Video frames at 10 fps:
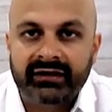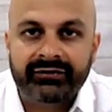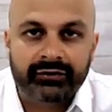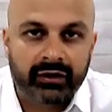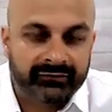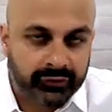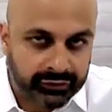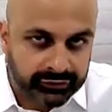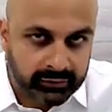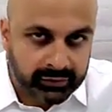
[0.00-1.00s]
a throm-
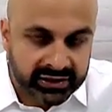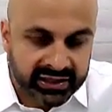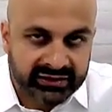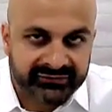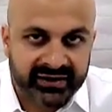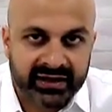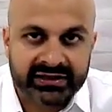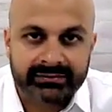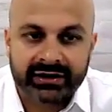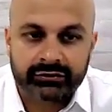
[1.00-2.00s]
photothrombolytic effect, a
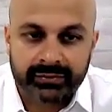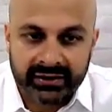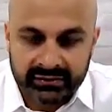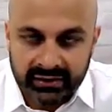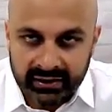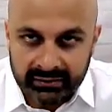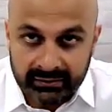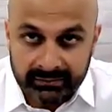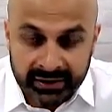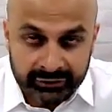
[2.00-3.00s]
microbi-
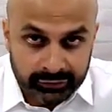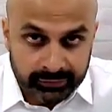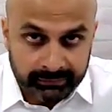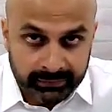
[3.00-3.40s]
micro,